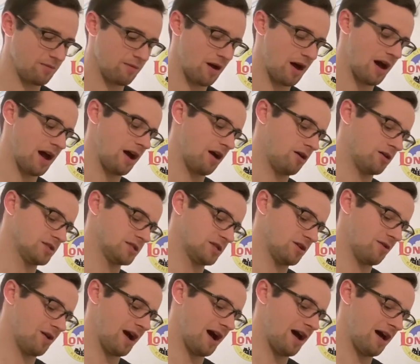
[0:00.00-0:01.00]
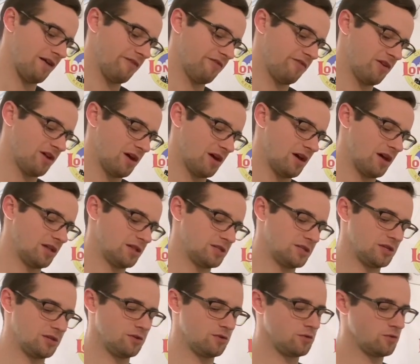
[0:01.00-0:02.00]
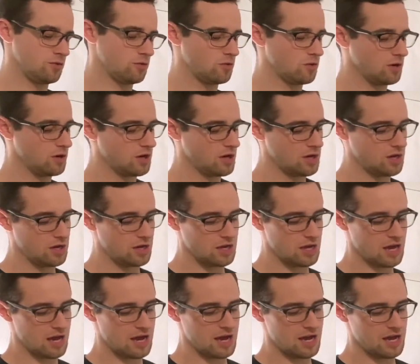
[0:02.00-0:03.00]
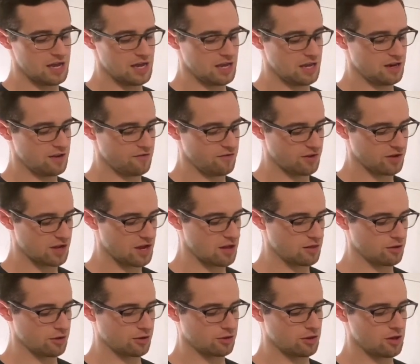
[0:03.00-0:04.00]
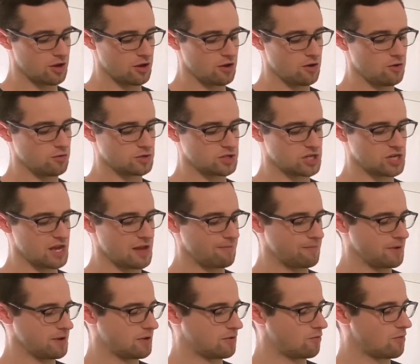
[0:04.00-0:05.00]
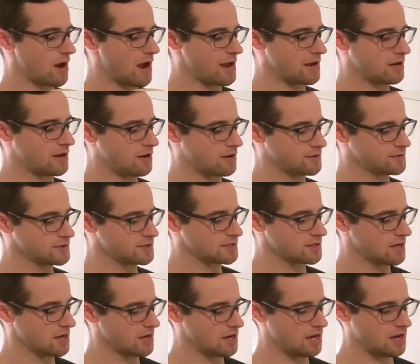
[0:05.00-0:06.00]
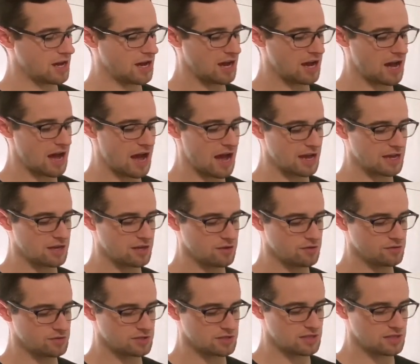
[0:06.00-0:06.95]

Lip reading: I also have two Innova Color Glow Champion Rhinos. I use